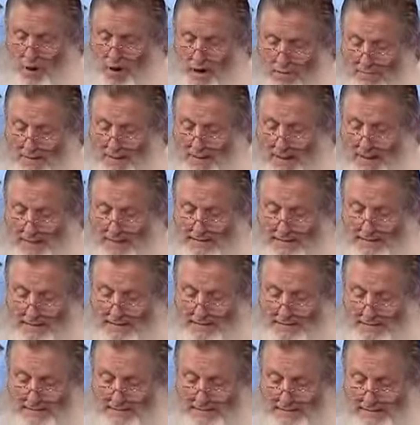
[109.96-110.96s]
Mu'amalat,
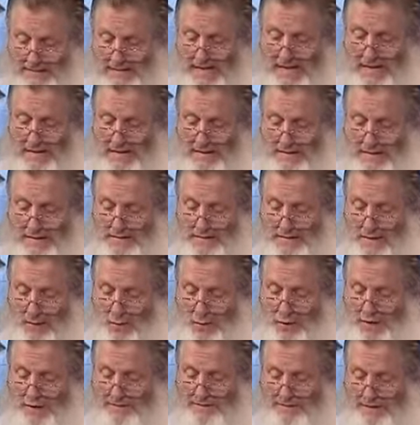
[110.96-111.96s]
deeds
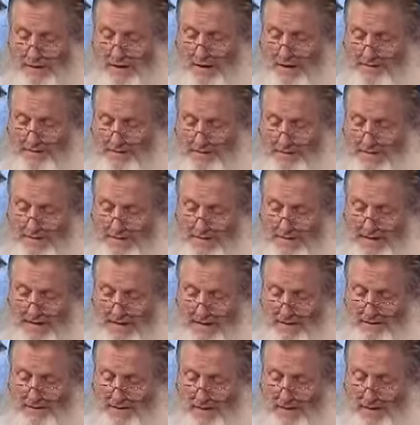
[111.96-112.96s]
that we have done for the
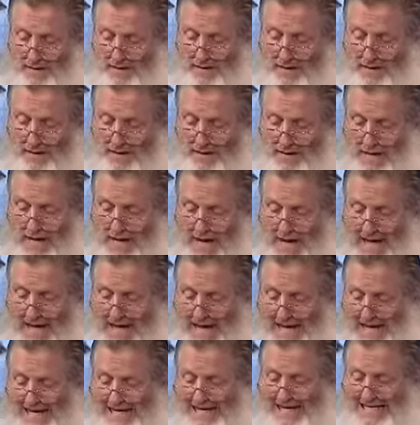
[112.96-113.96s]
sake of Allah.
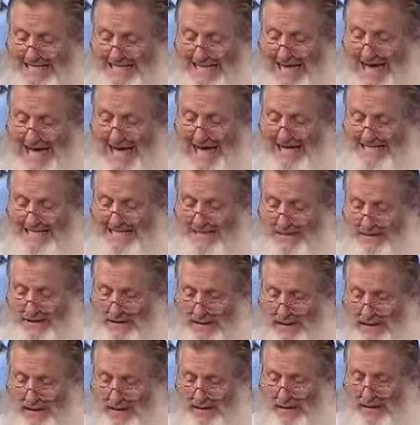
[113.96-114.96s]
And let us ask
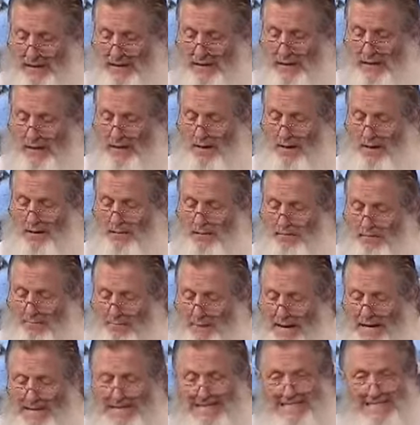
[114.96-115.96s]
Allah,
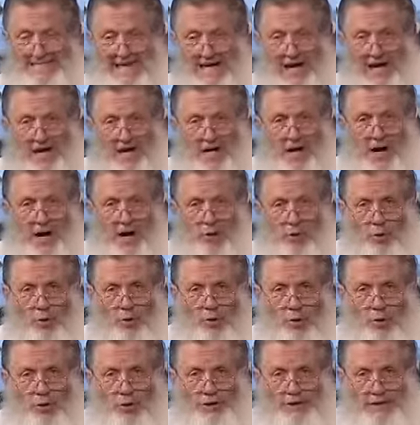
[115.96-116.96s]
based on
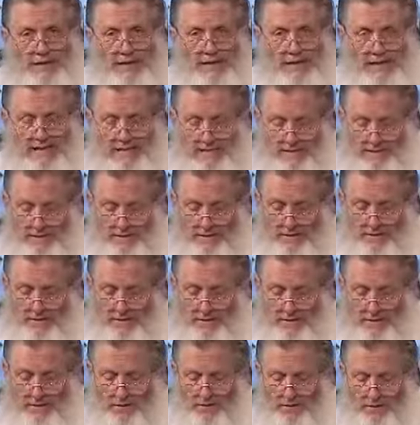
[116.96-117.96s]
our good deeds,
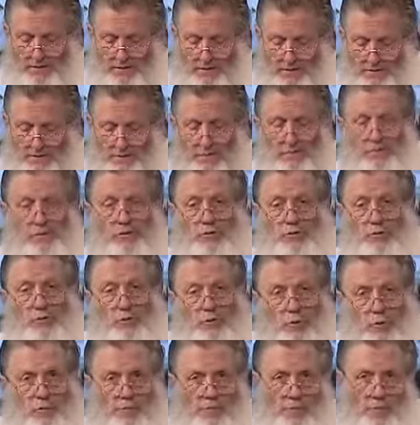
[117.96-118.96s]

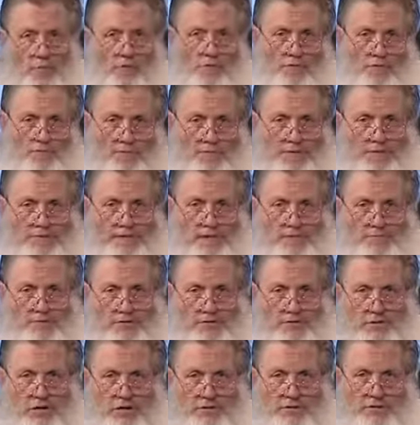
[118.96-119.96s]
to remove this
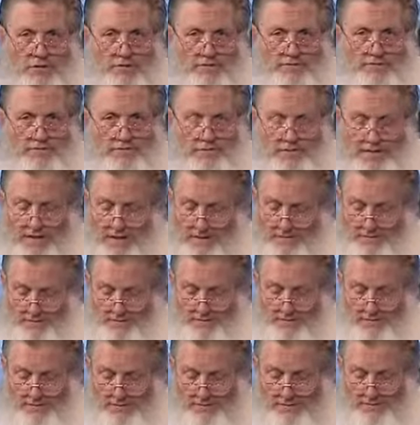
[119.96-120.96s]
obstruction from the
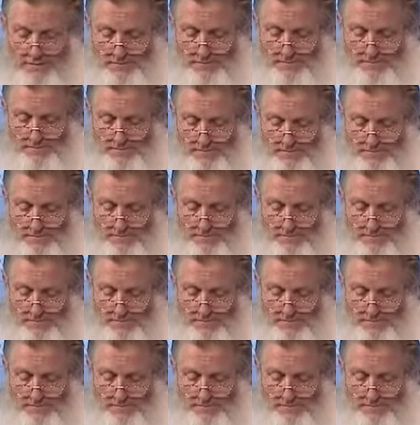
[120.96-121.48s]
entrance.